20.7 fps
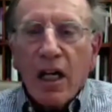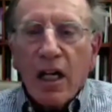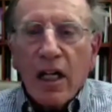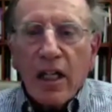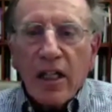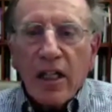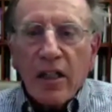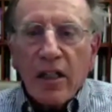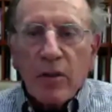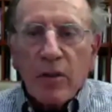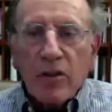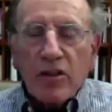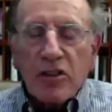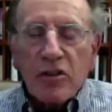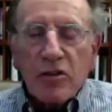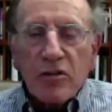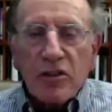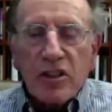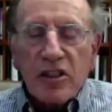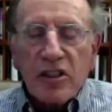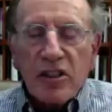in most
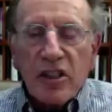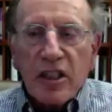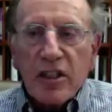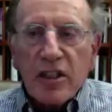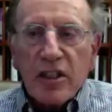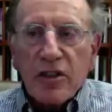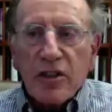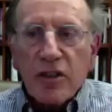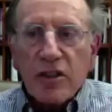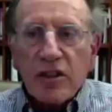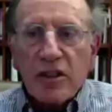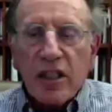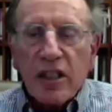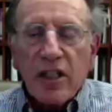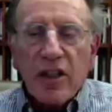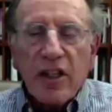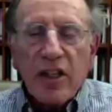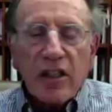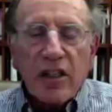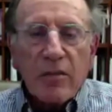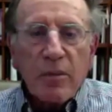jurisdictions,
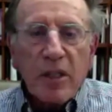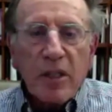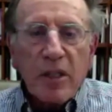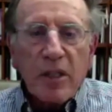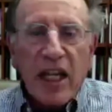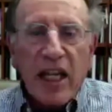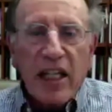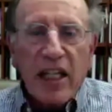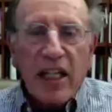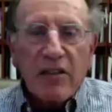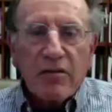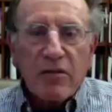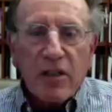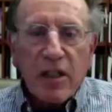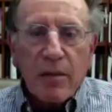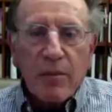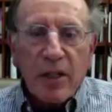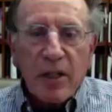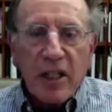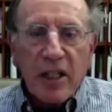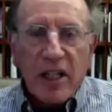there can be a hate crime
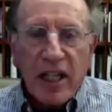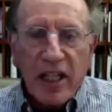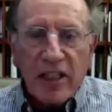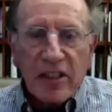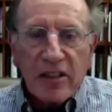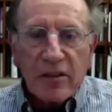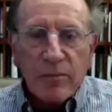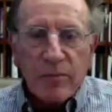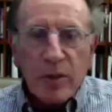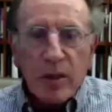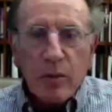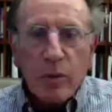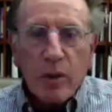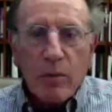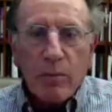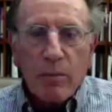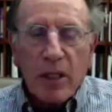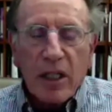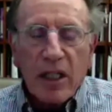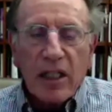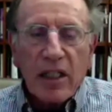enhancement
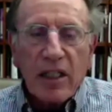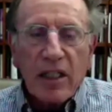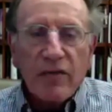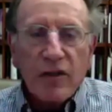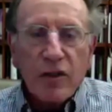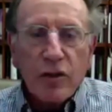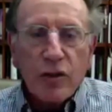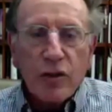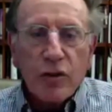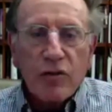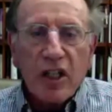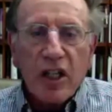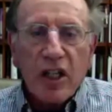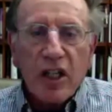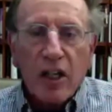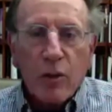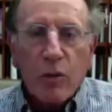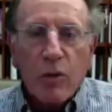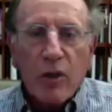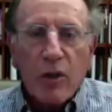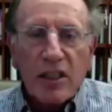whereby if the jury
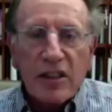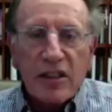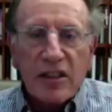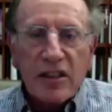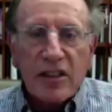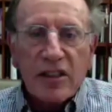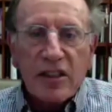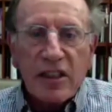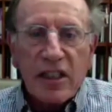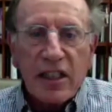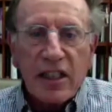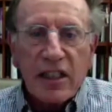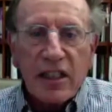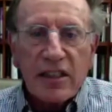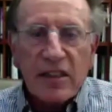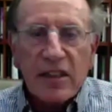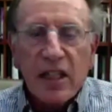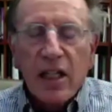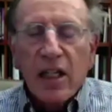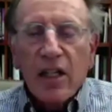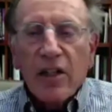otherwise decides
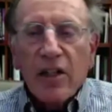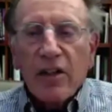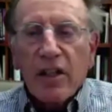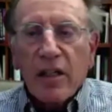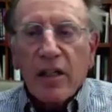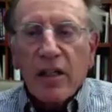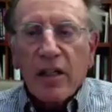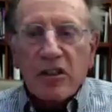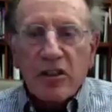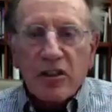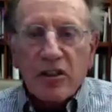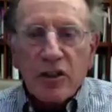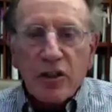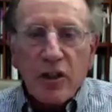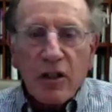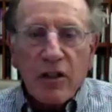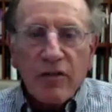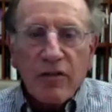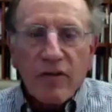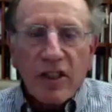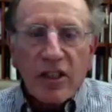that Mr.
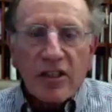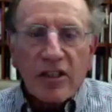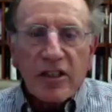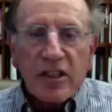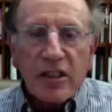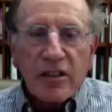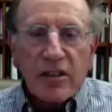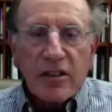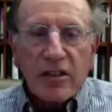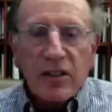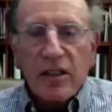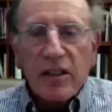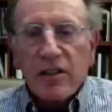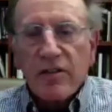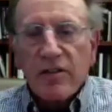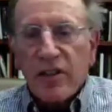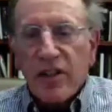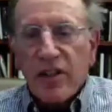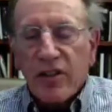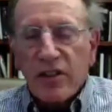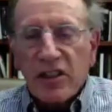Chauvin is guilty of
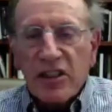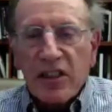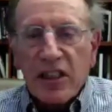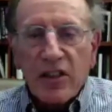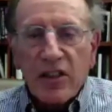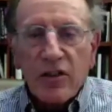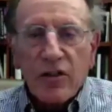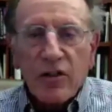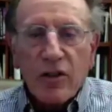either second or